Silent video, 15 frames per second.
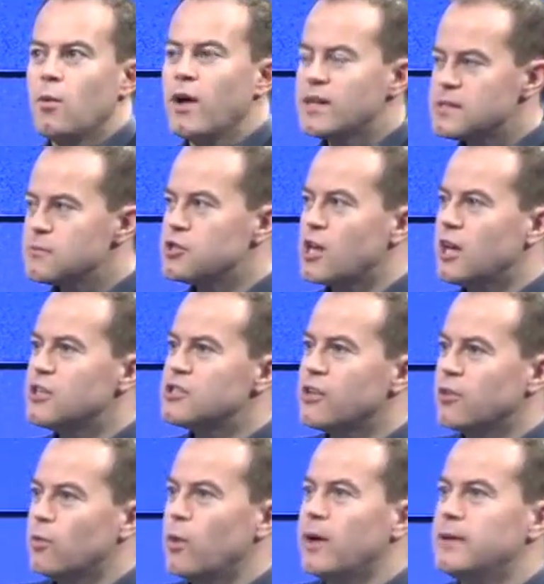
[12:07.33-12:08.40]
We had some challenges
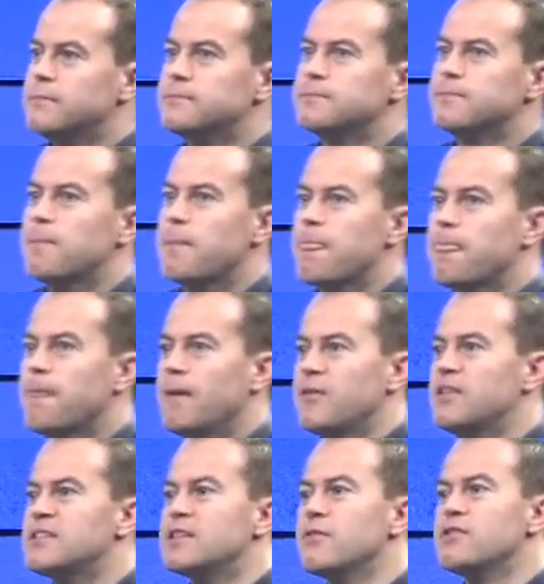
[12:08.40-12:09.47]
on the way.
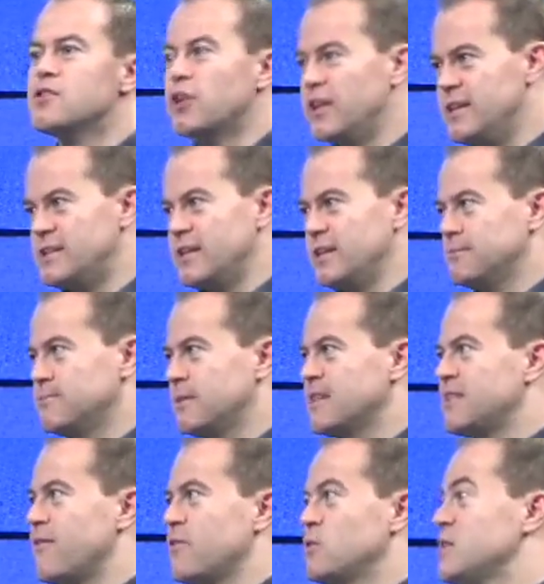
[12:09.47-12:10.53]
This stuff is not easy,
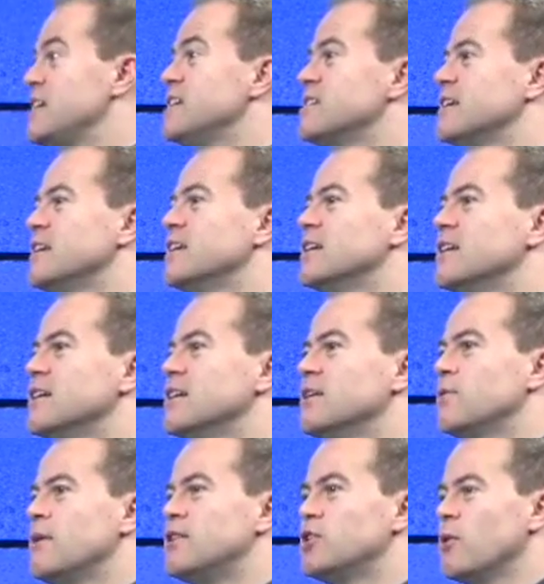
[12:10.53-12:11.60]
because if it was easy,
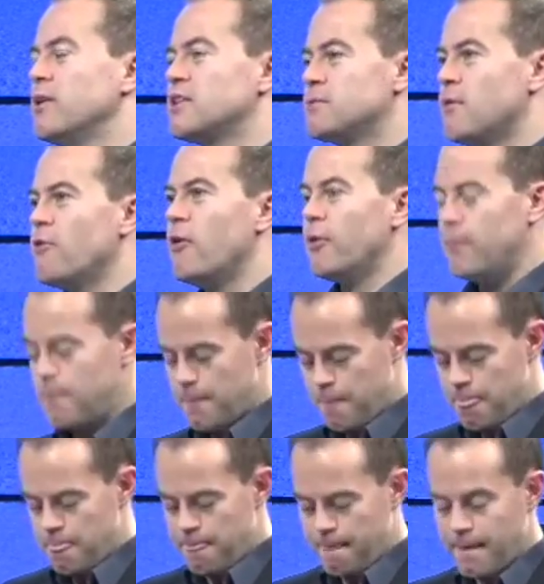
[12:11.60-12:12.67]
we'd do it tomorrow.
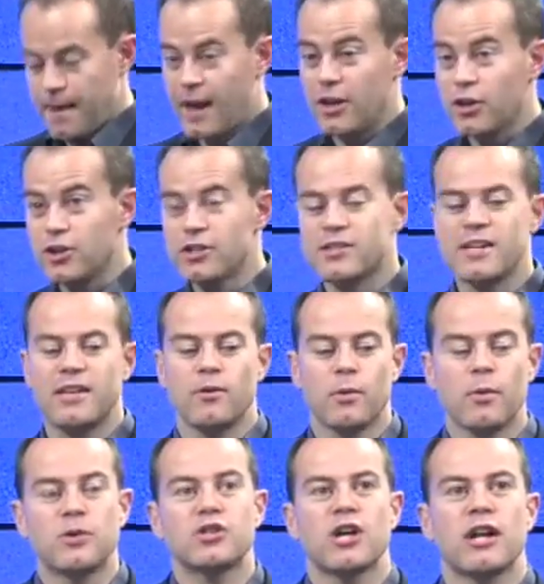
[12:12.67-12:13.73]
And you can see that
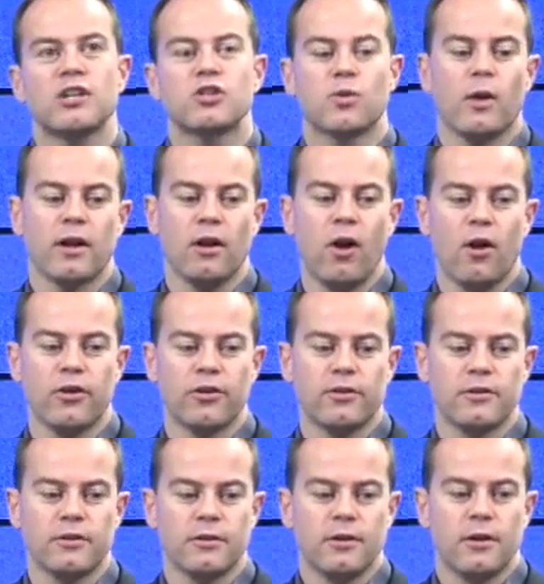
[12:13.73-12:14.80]
we were challenged quite a lot.
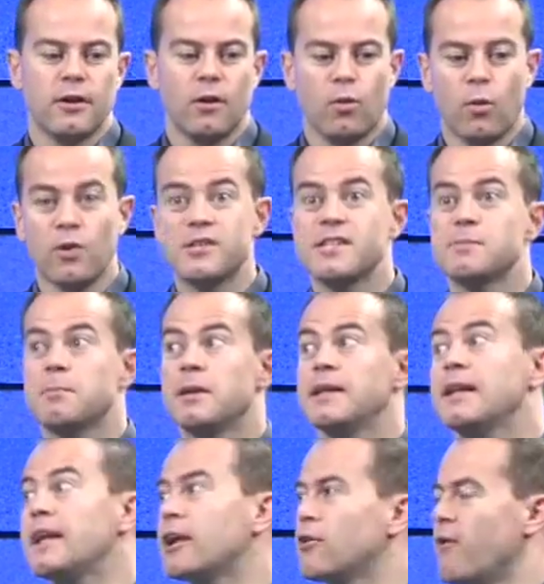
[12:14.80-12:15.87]
Was this
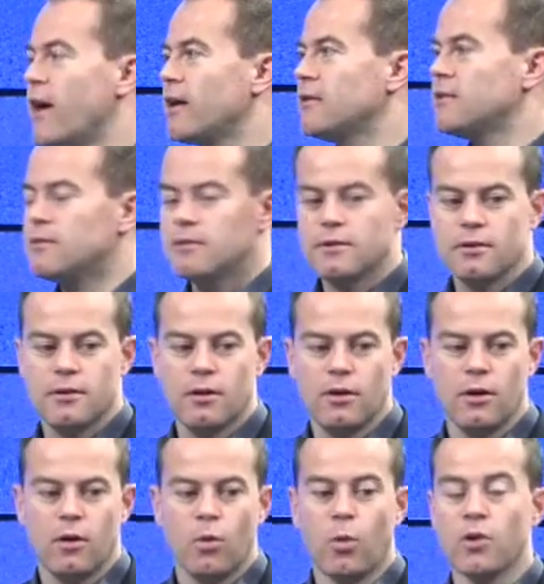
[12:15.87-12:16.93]
politically correct?
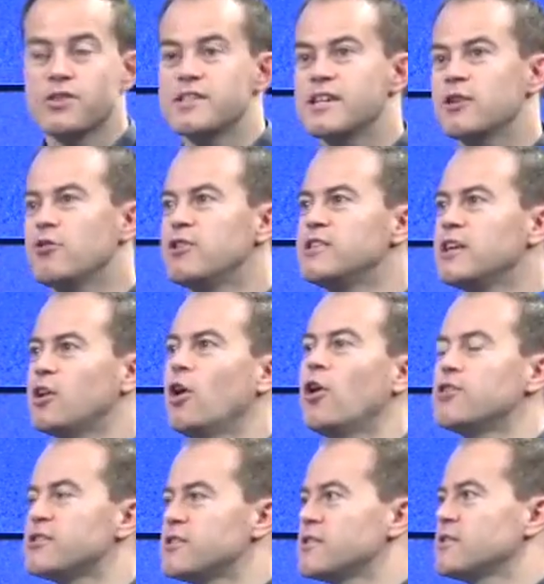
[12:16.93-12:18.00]
Was this increasing
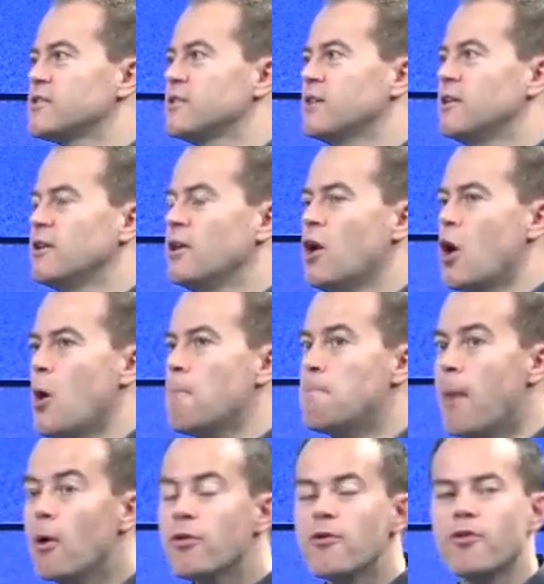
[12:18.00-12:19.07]
costs?
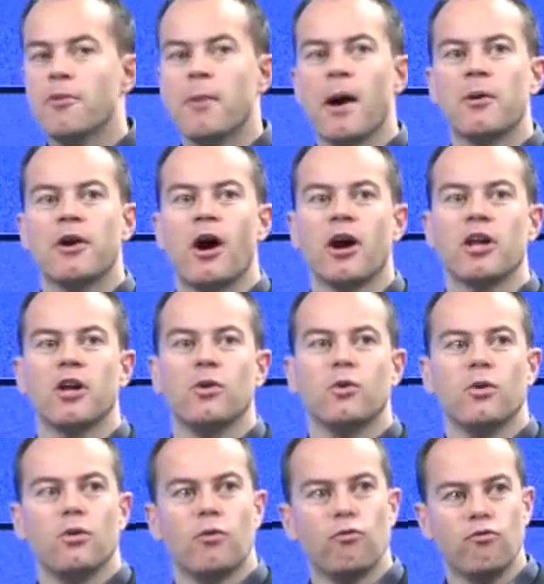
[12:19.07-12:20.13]
Both of them, I would argue,
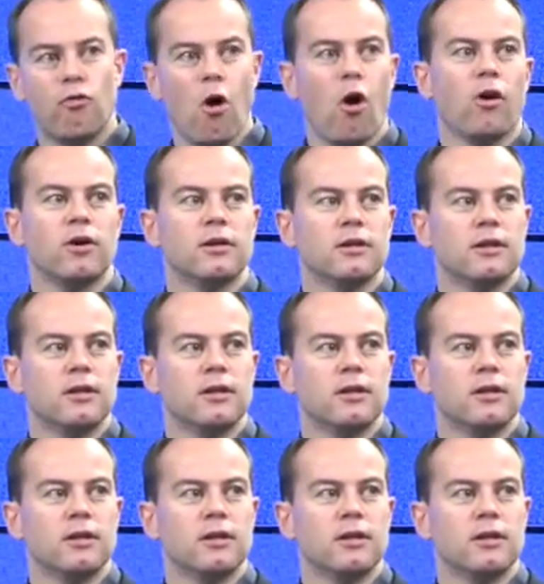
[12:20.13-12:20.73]
wrong.